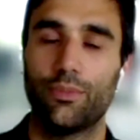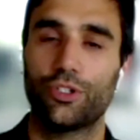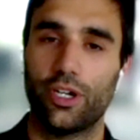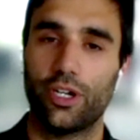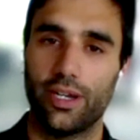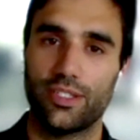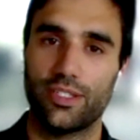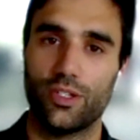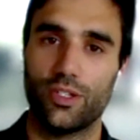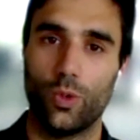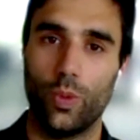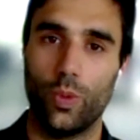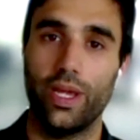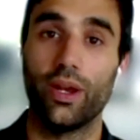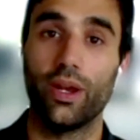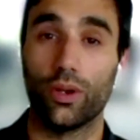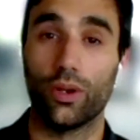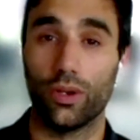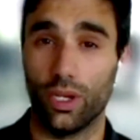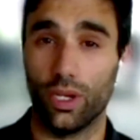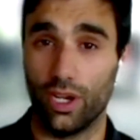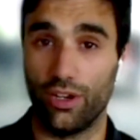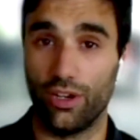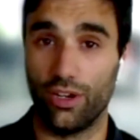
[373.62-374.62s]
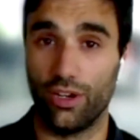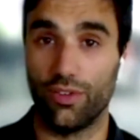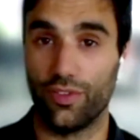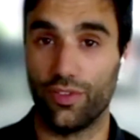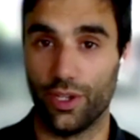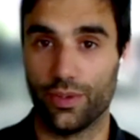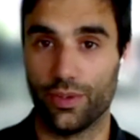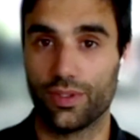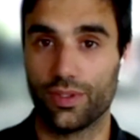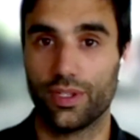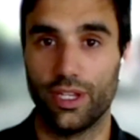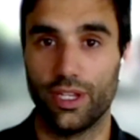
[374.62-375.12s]
keep trying to win online
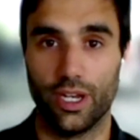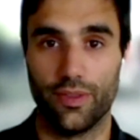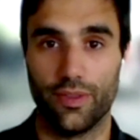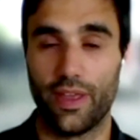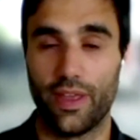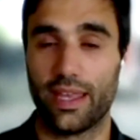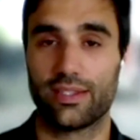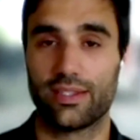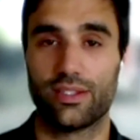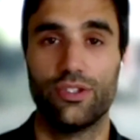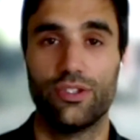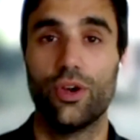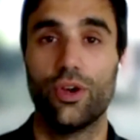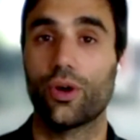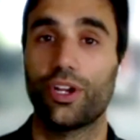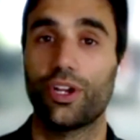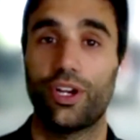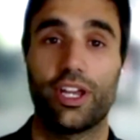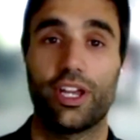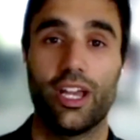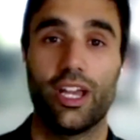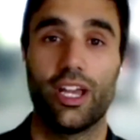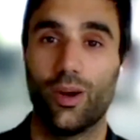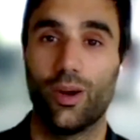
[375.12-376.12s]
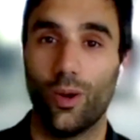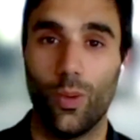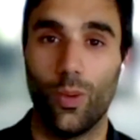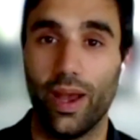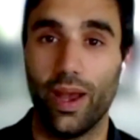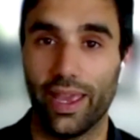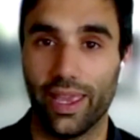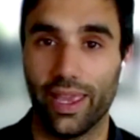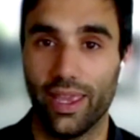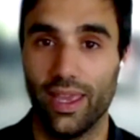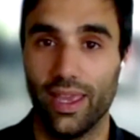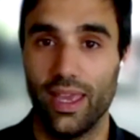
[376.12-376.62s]
reviews. That's not going to go
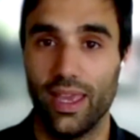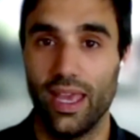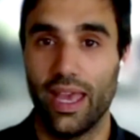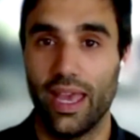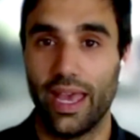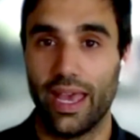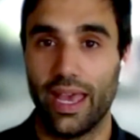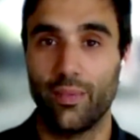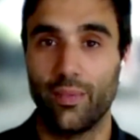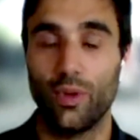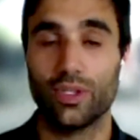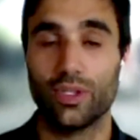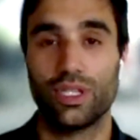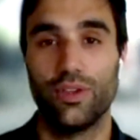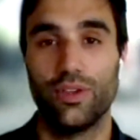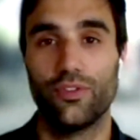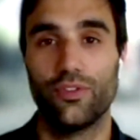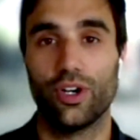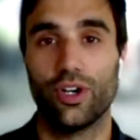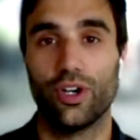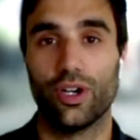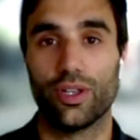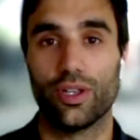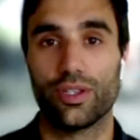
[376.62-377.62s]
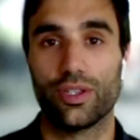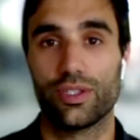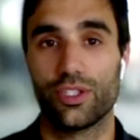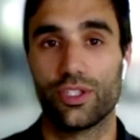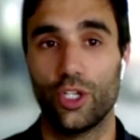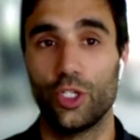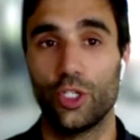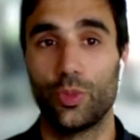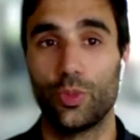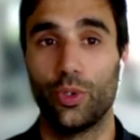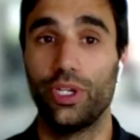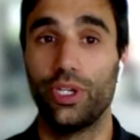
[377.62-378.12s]
away. And once you've
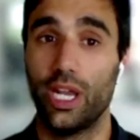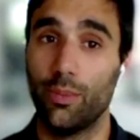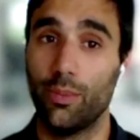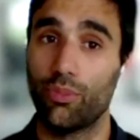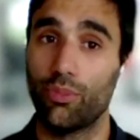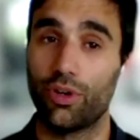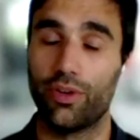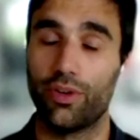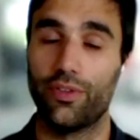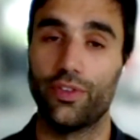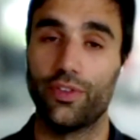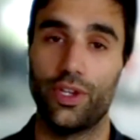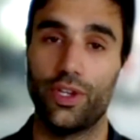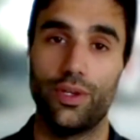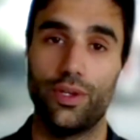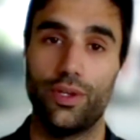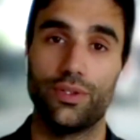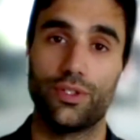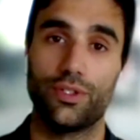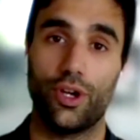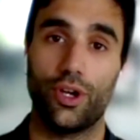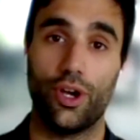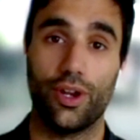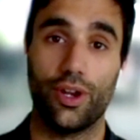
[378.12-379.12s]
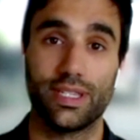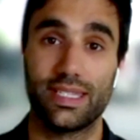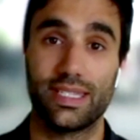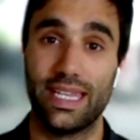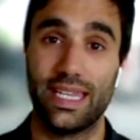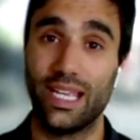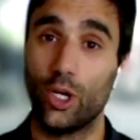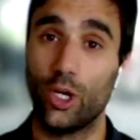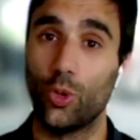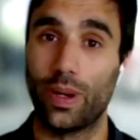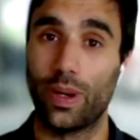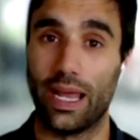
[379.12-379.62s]
got suitable number of reviews on a
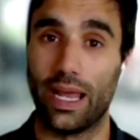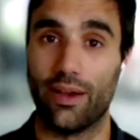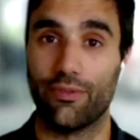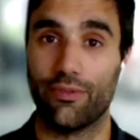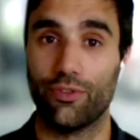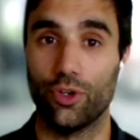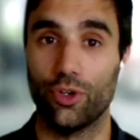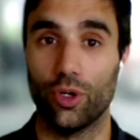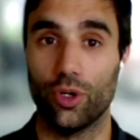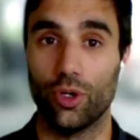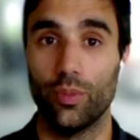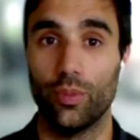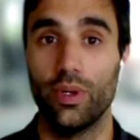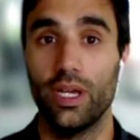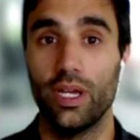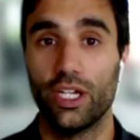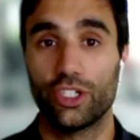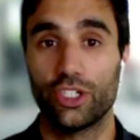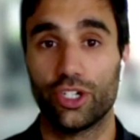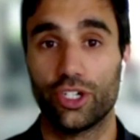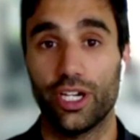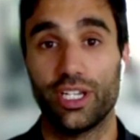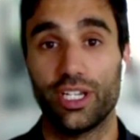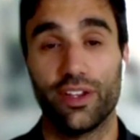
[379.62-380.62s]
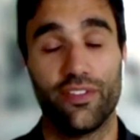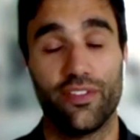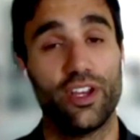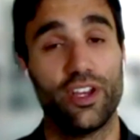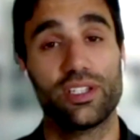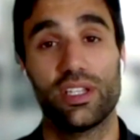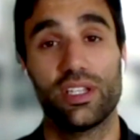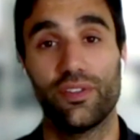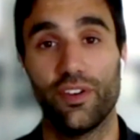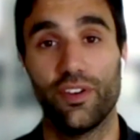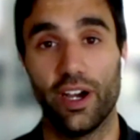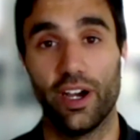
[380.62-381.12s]
single platform, try
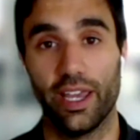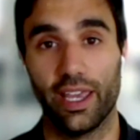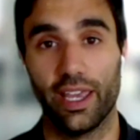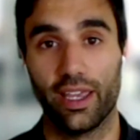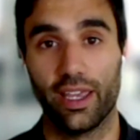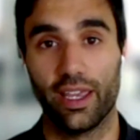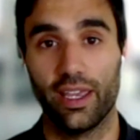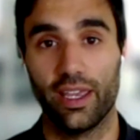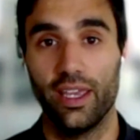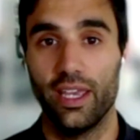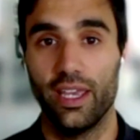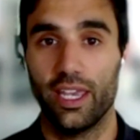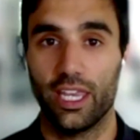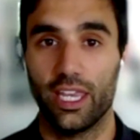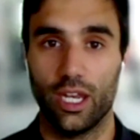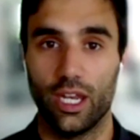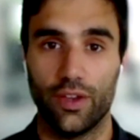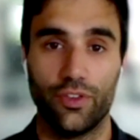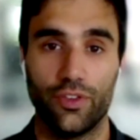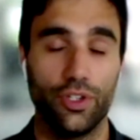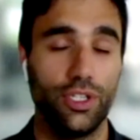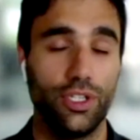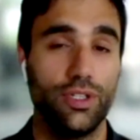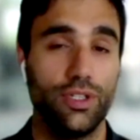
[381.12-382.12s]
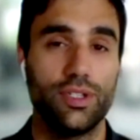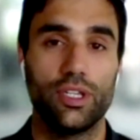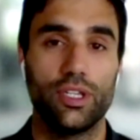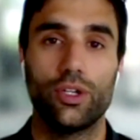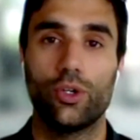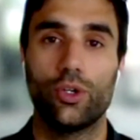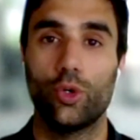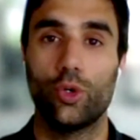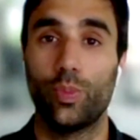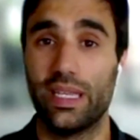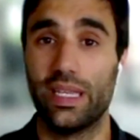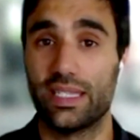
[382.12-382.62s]
diversifying. If you're
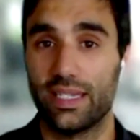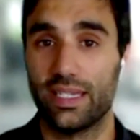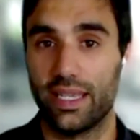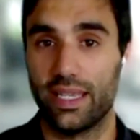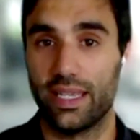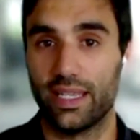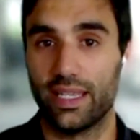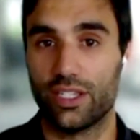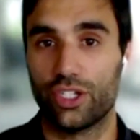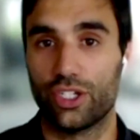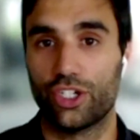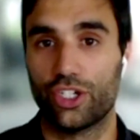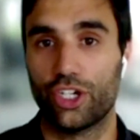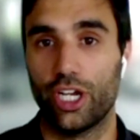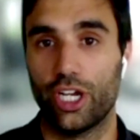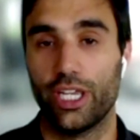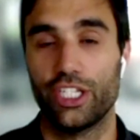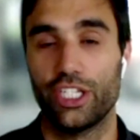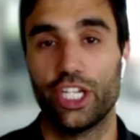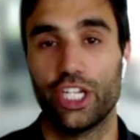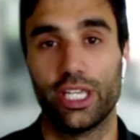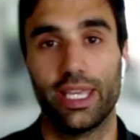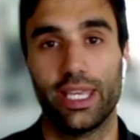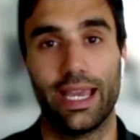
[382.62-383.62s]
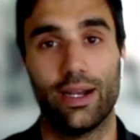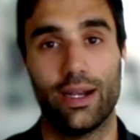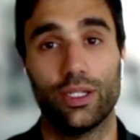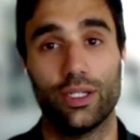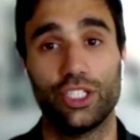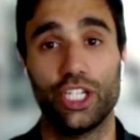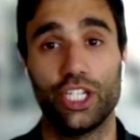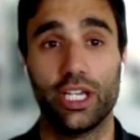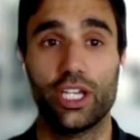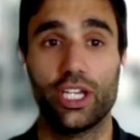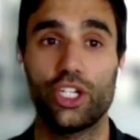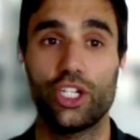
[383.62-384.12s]
using Google Business, try checking
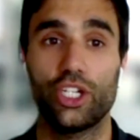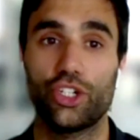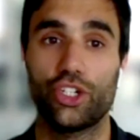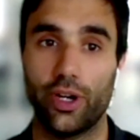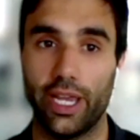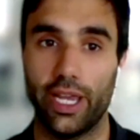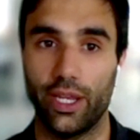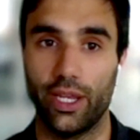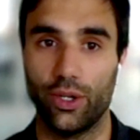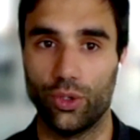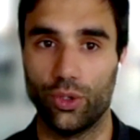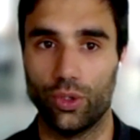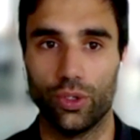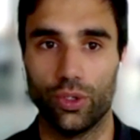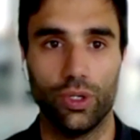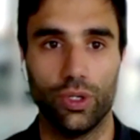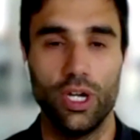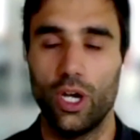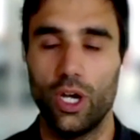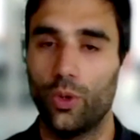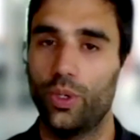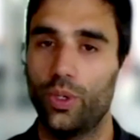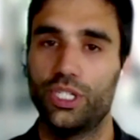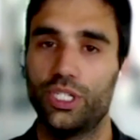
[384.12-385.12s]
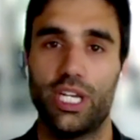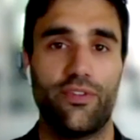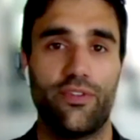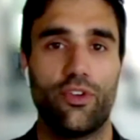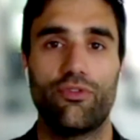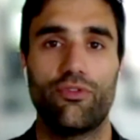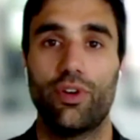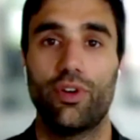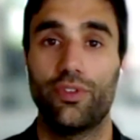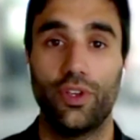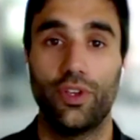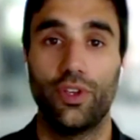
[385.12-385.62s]
out Checkertrade or
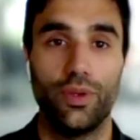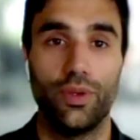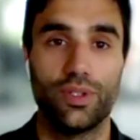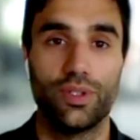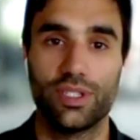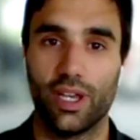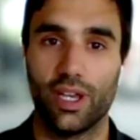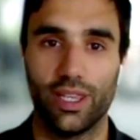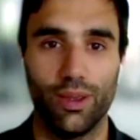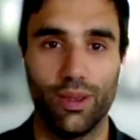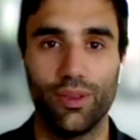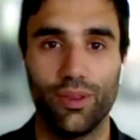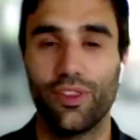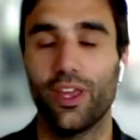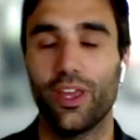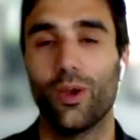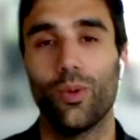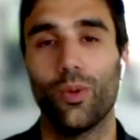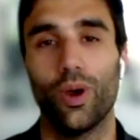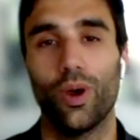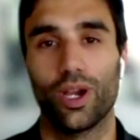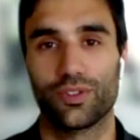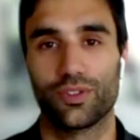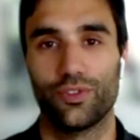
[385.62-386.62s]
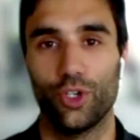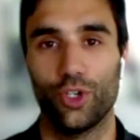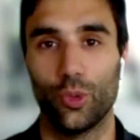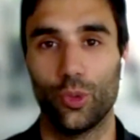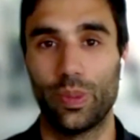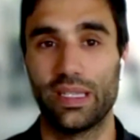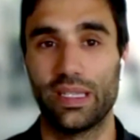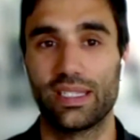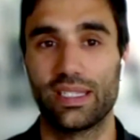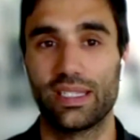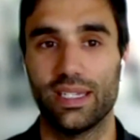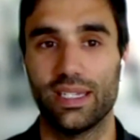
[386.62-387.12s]
whichever review site you think works
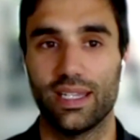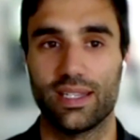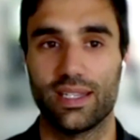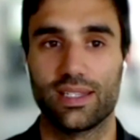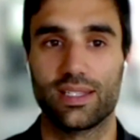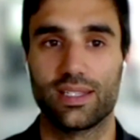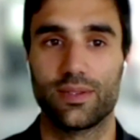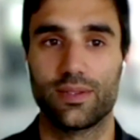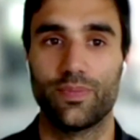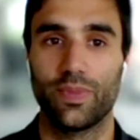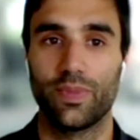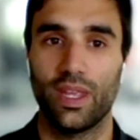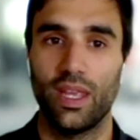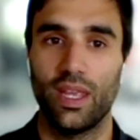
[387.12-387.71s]
for your business.